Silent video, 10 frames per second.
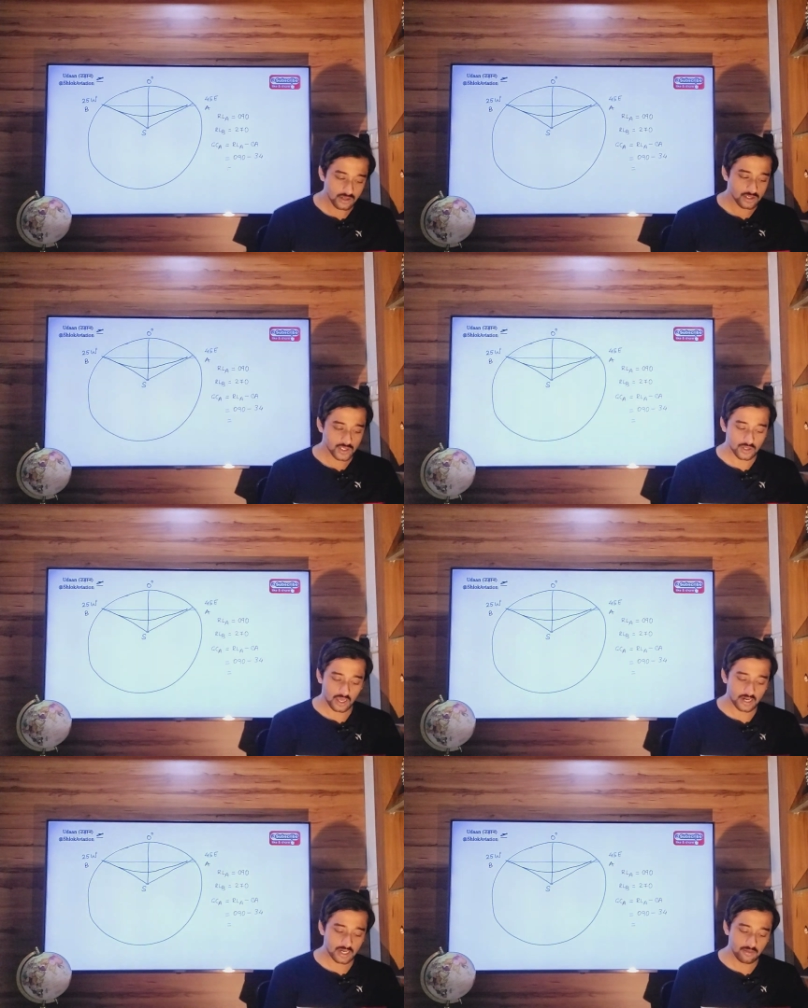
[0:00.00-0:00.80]
So
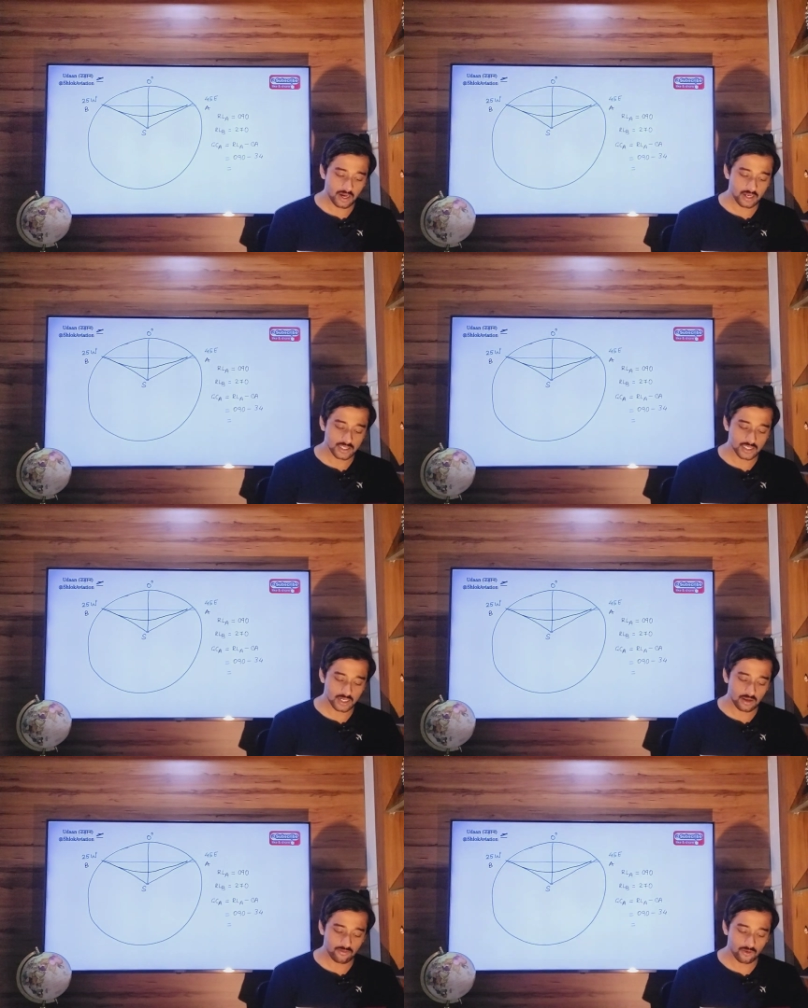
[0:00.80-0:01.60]
90 minus
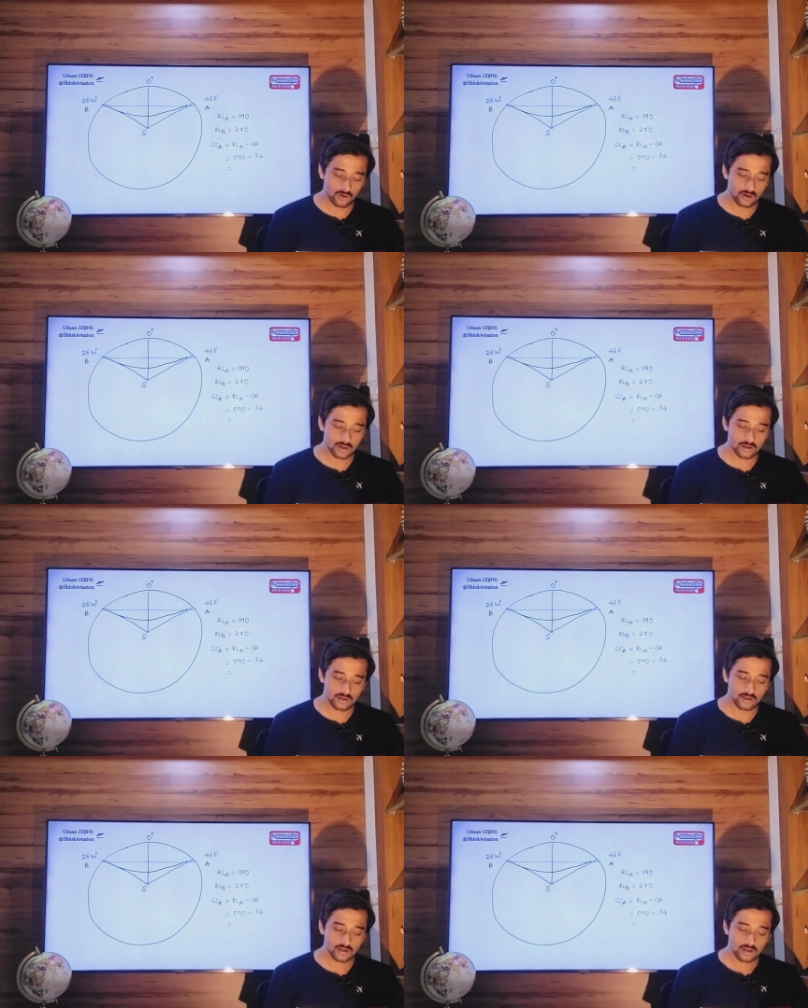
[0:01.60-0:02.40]
34
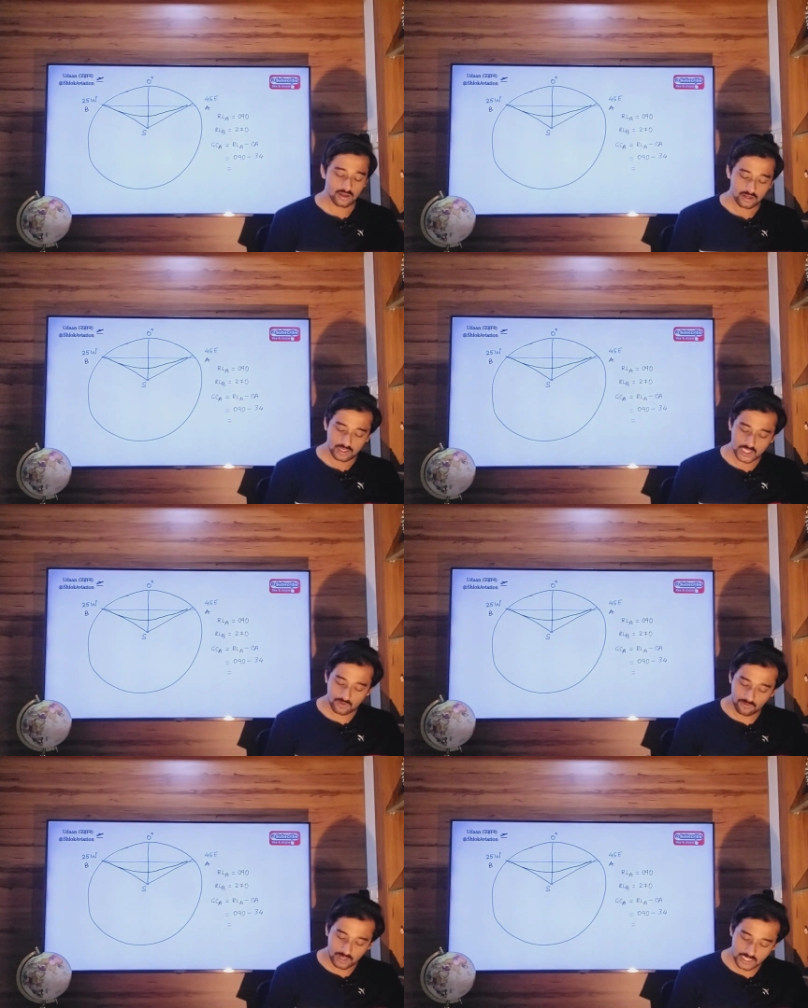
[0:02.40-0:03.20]
is
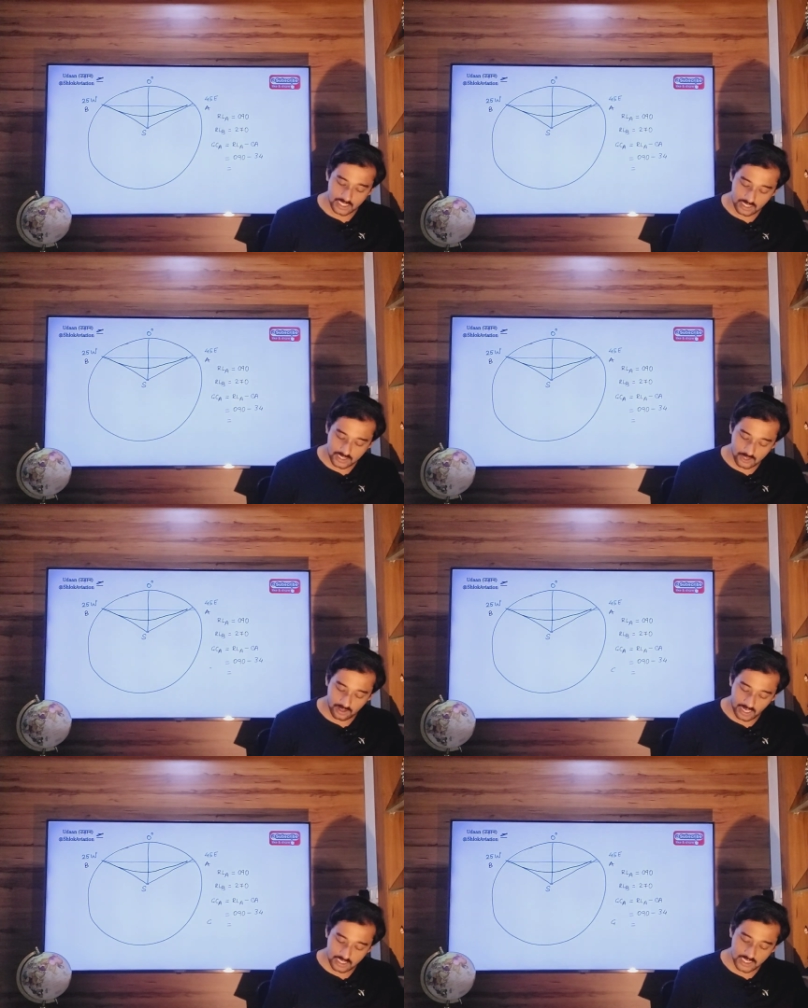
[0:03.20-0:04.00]
56. So
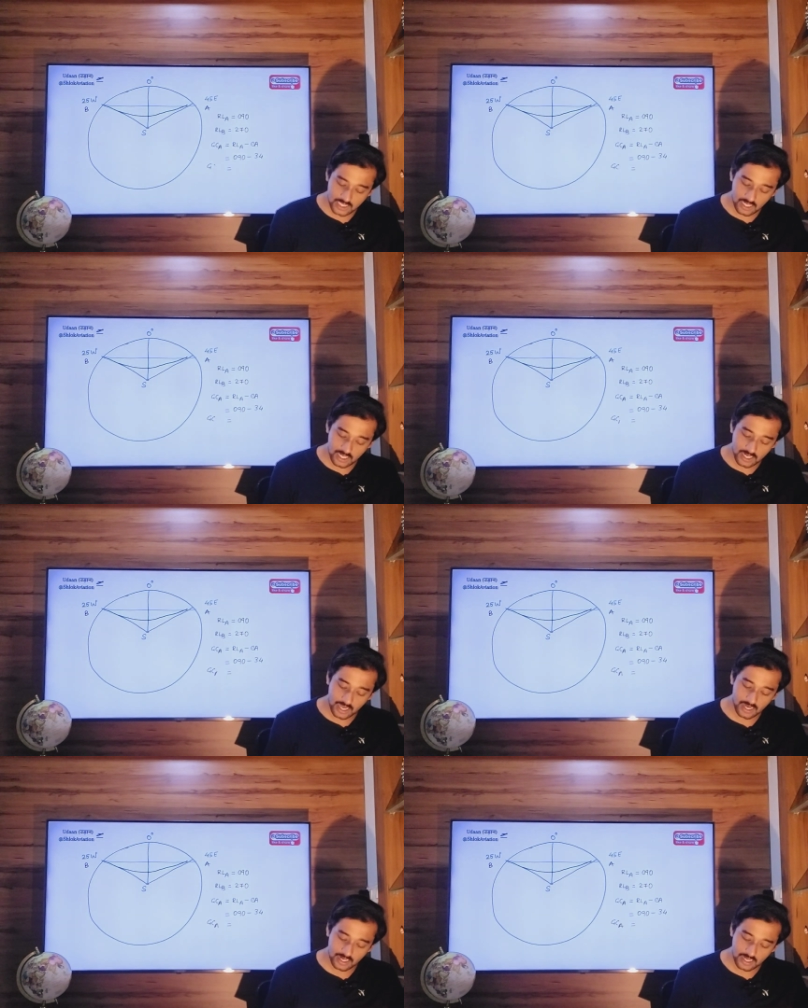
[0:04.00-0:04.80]
great circle
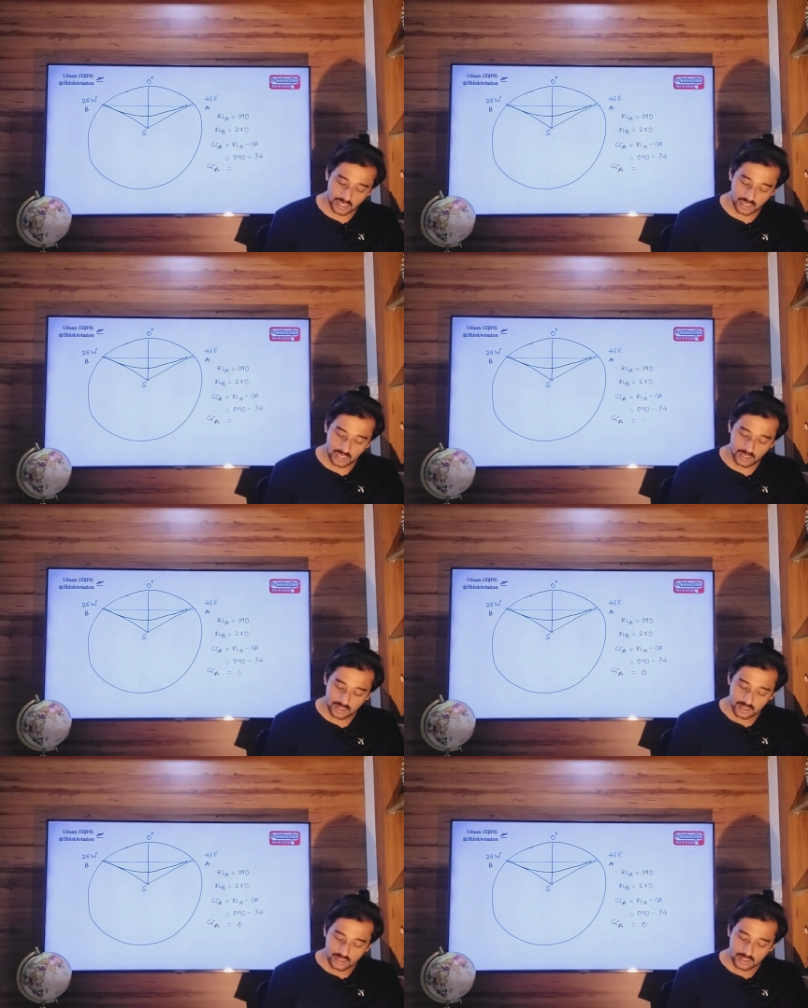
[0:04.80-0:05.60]
track at A
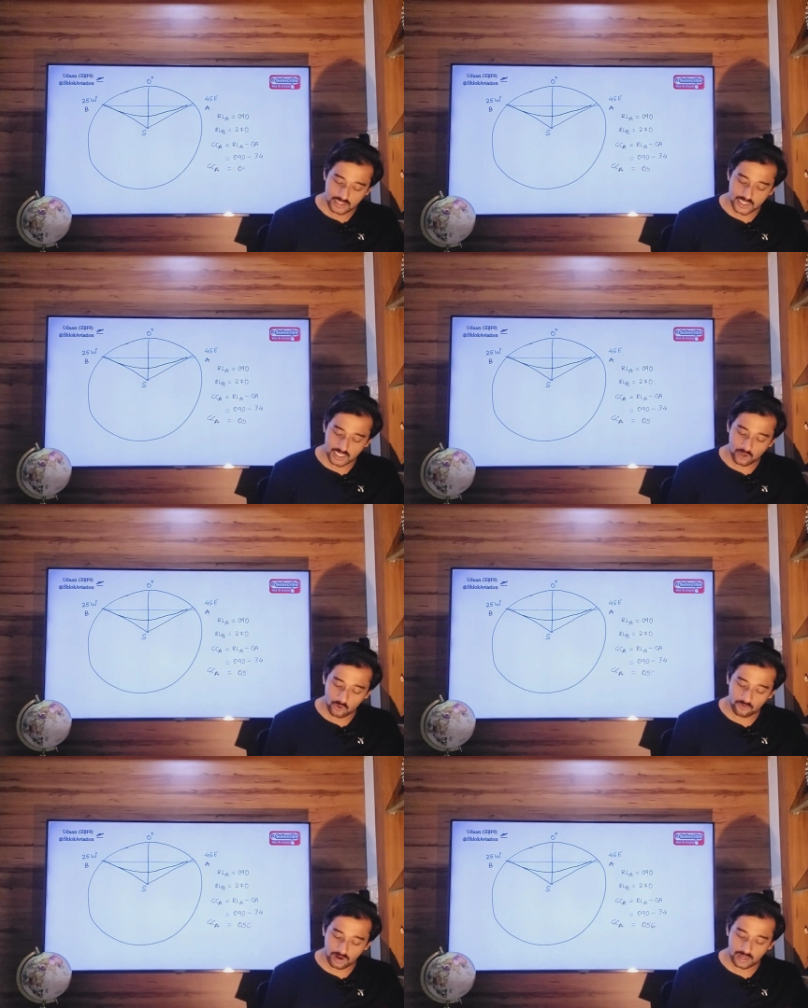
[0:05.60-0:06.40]
is
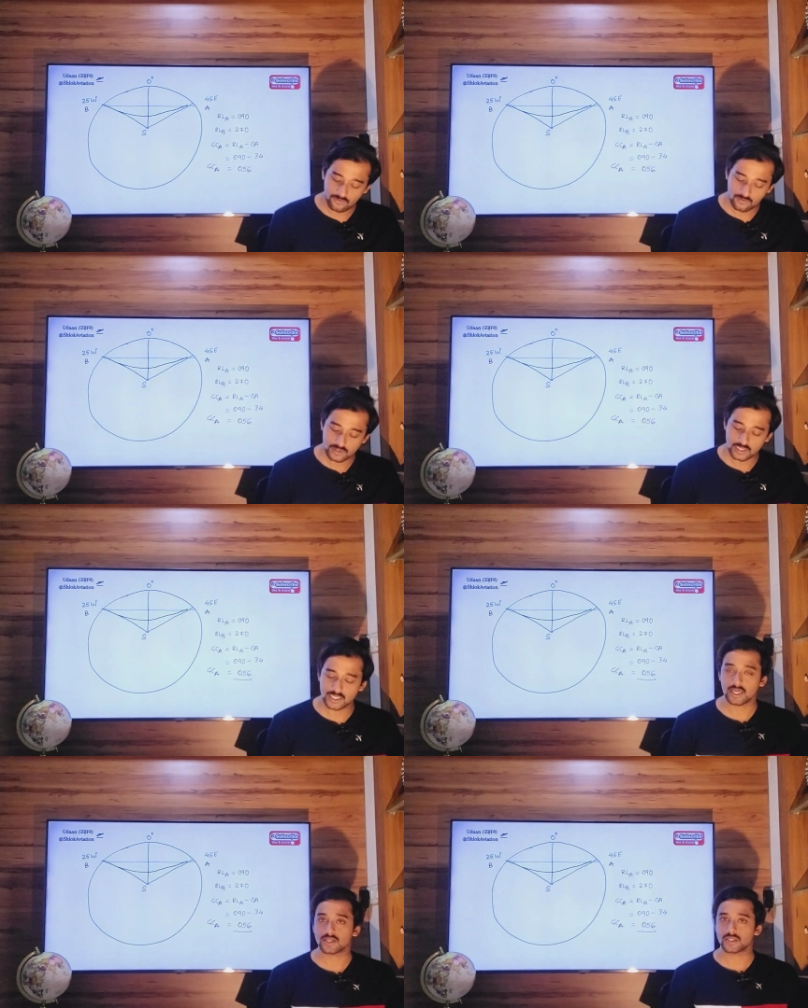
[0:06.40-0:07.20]

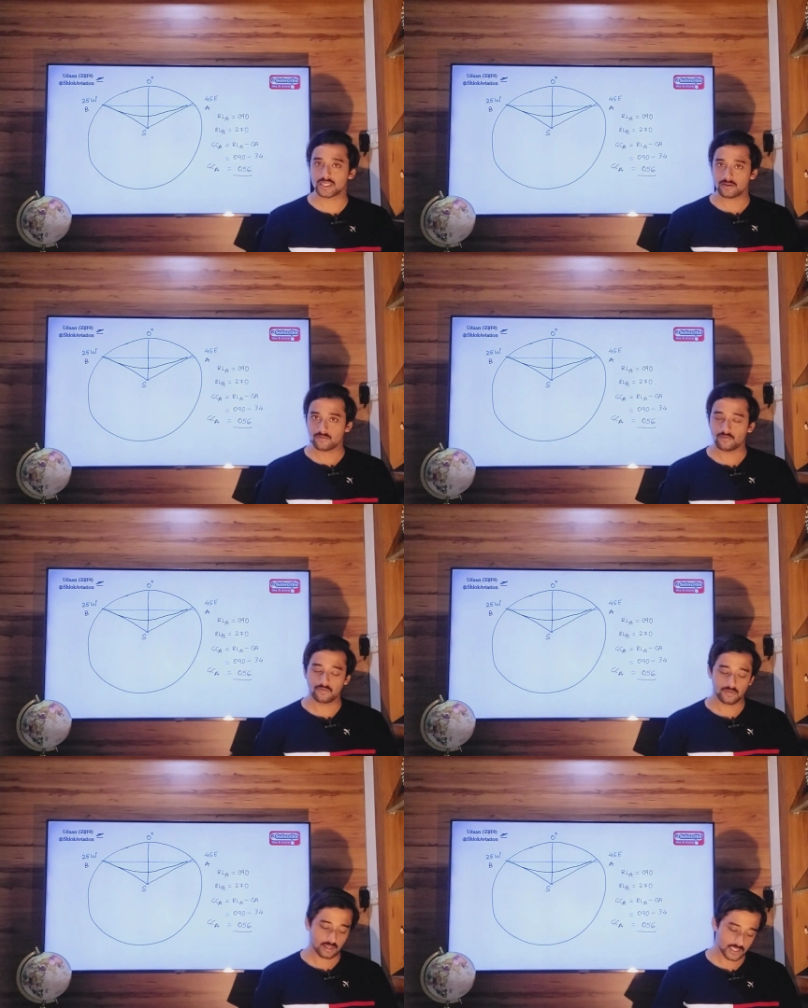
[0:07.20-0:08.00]
056.
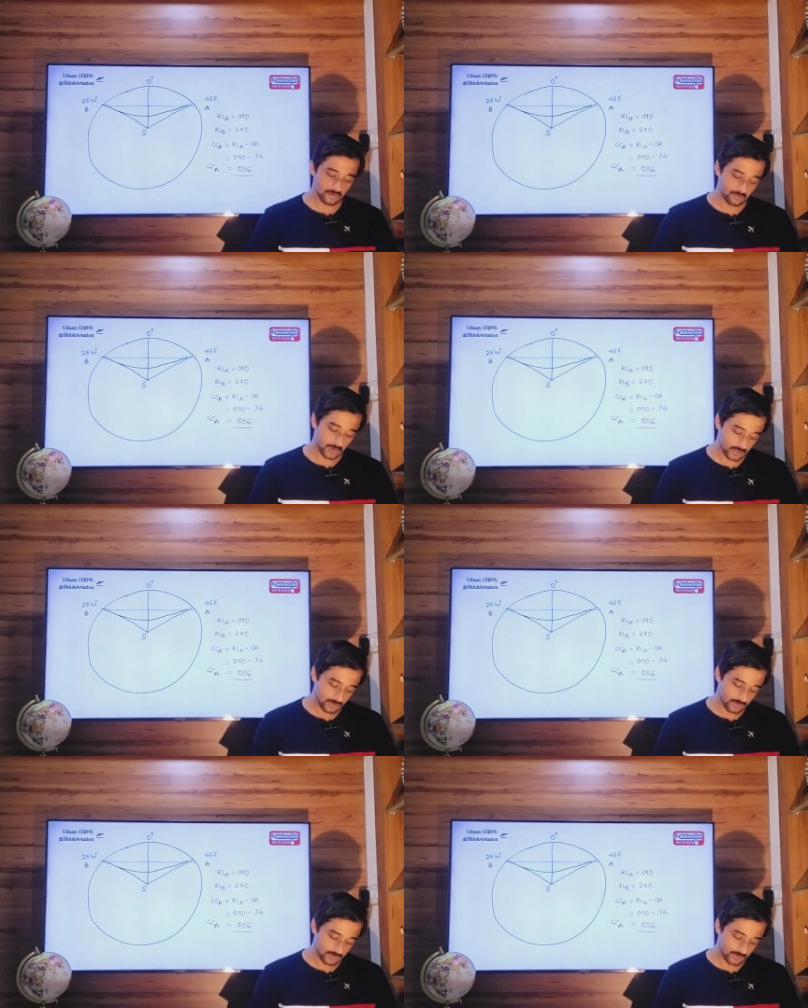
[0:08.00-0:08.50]
Simple.